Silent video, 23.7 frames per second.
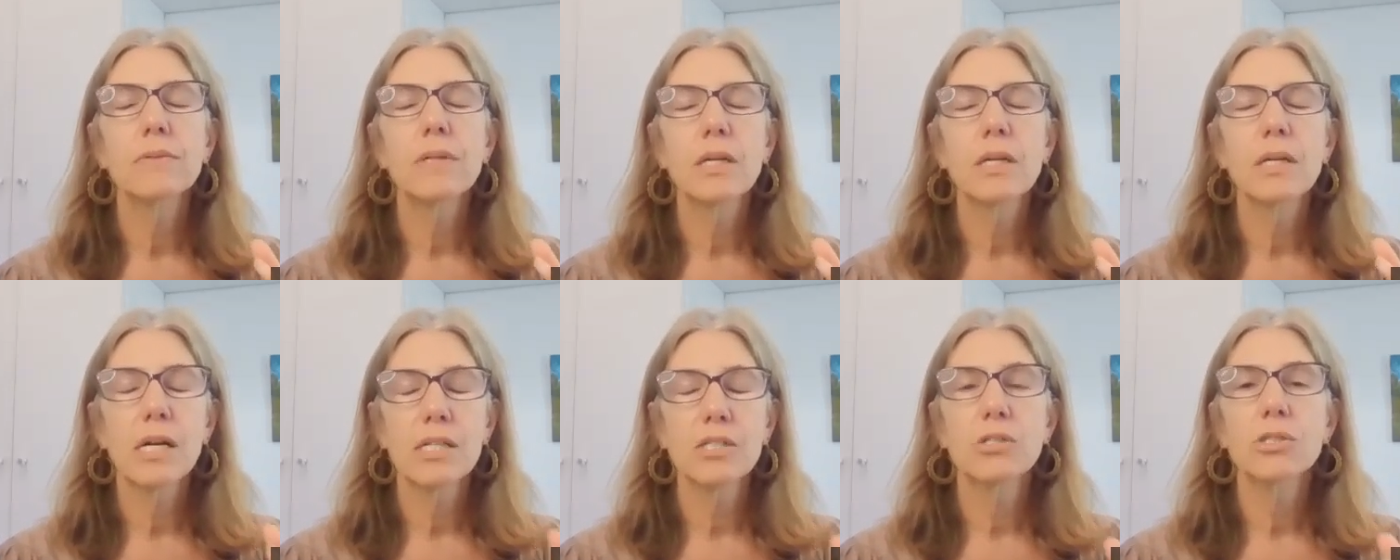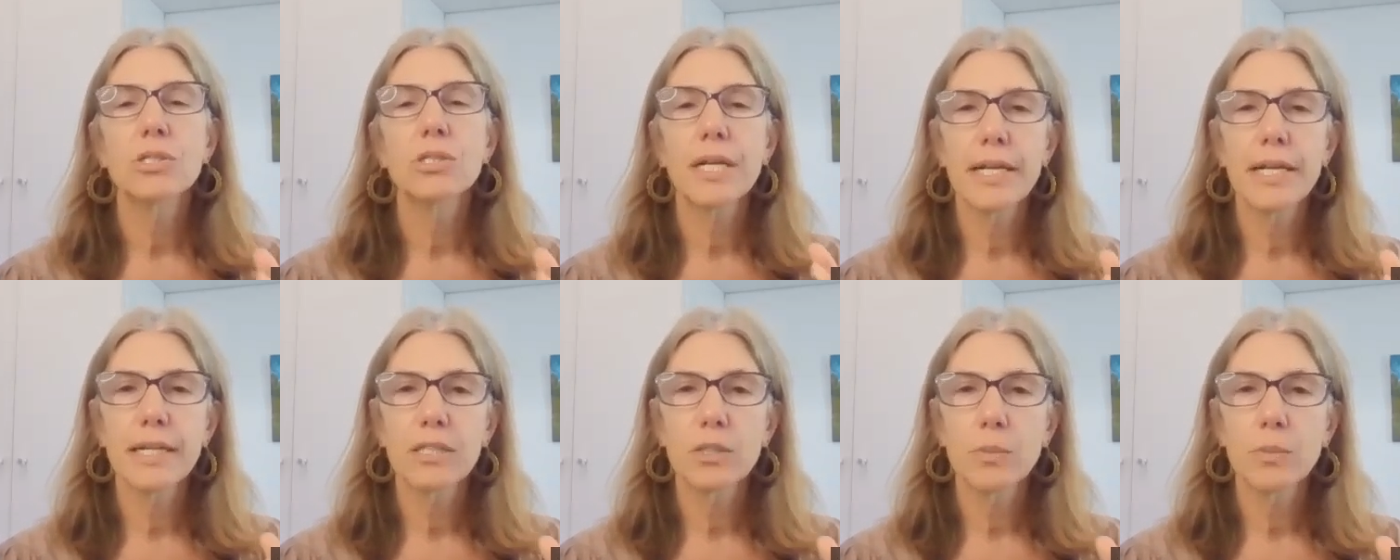conscious
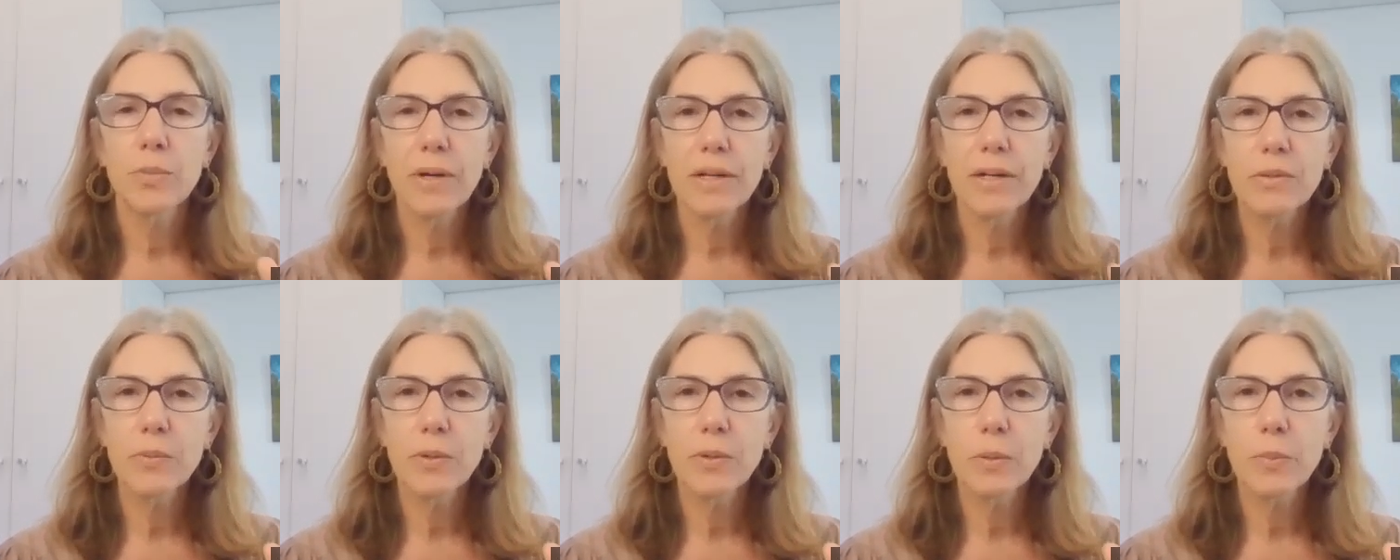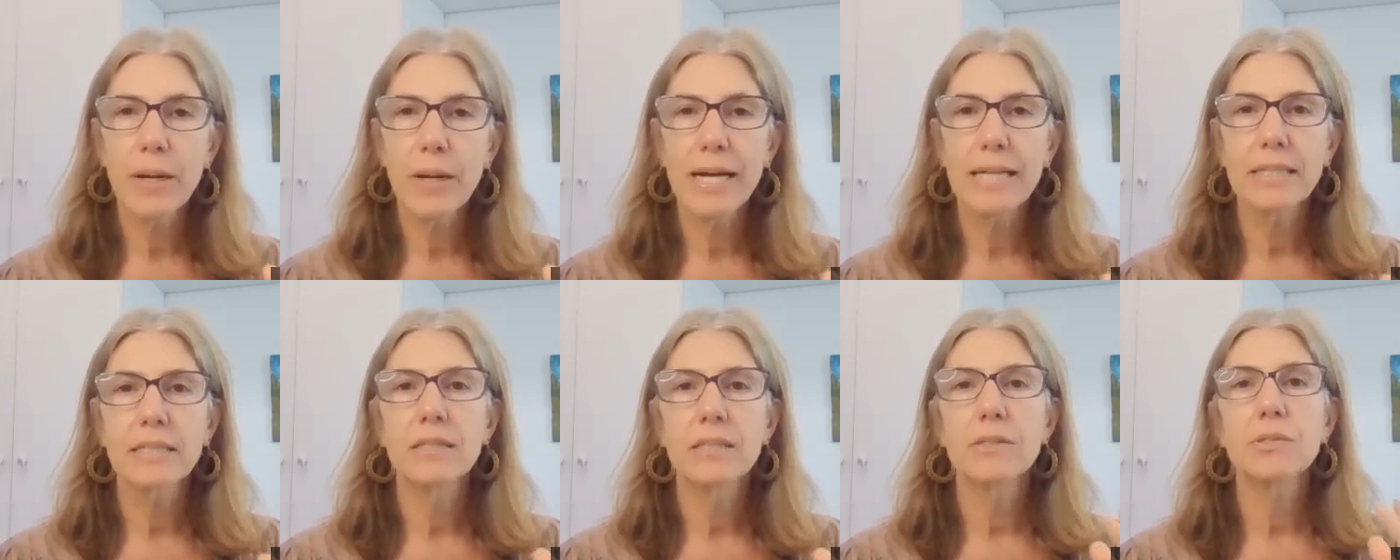connected breathwork
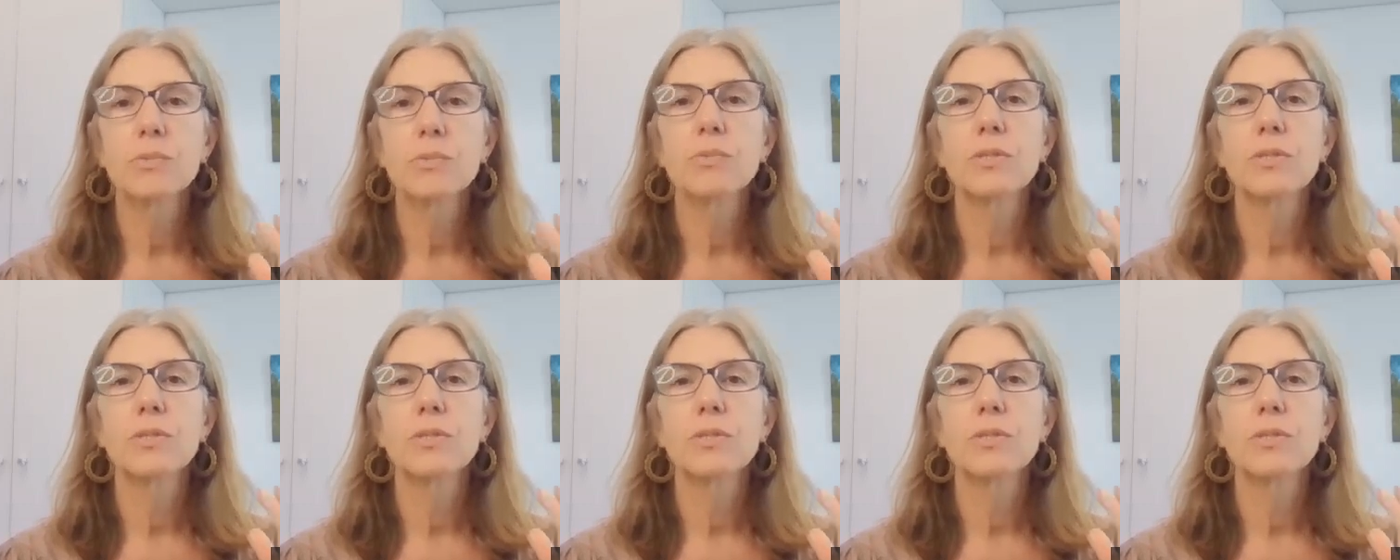practice,